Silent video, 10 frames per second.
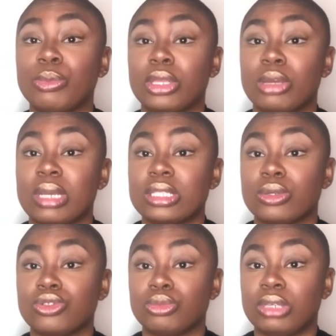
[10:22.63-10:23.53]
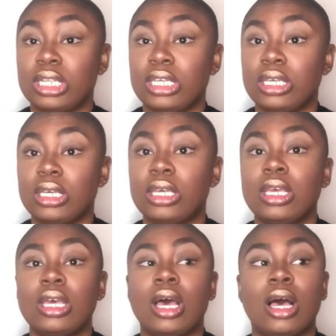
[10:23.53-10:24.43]
the espresso
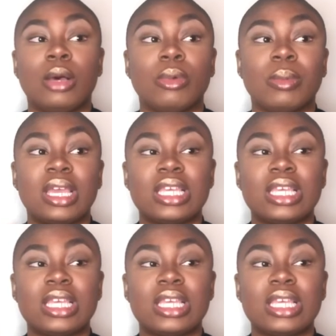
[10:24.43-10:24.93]
eyeshadow from MAC,